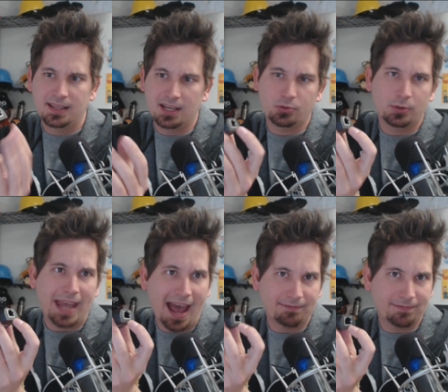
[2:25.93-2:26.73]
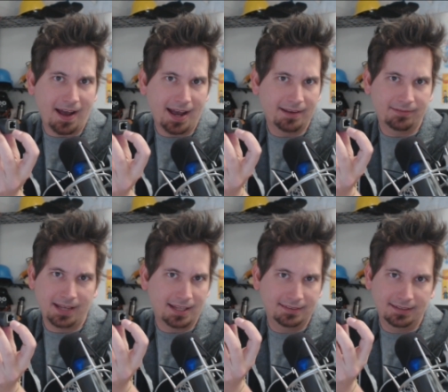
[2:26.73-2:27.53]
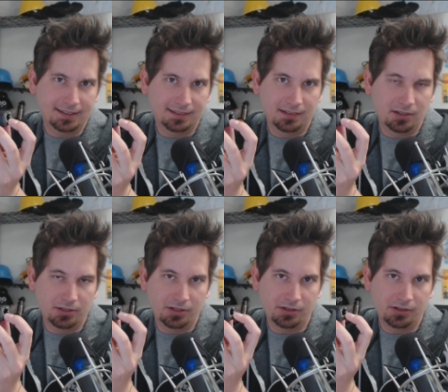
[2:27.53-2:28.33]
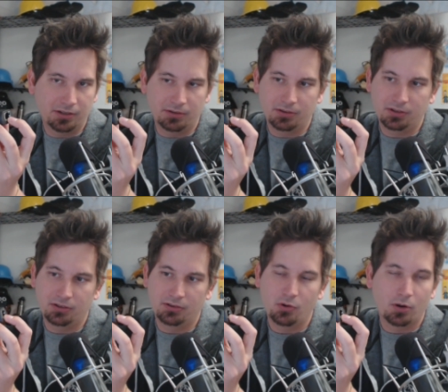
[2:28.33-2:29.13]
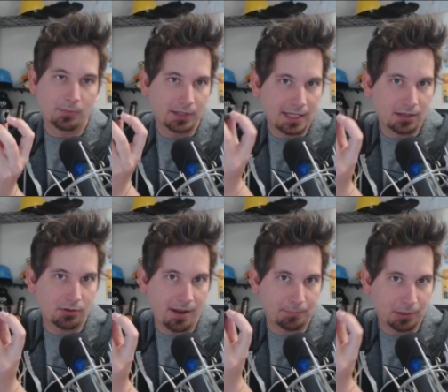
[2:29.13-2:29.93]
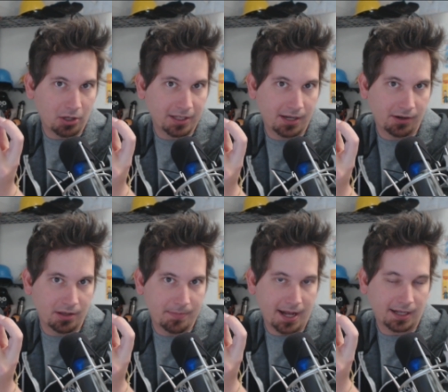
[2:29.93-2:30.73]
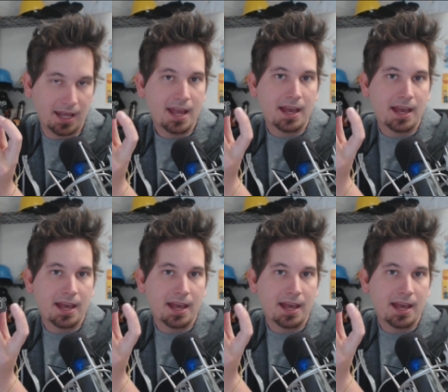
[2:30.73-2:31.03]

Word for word: the actual Cat5, Cat6, you know, your, your, your normal Ethernet plug here on the back,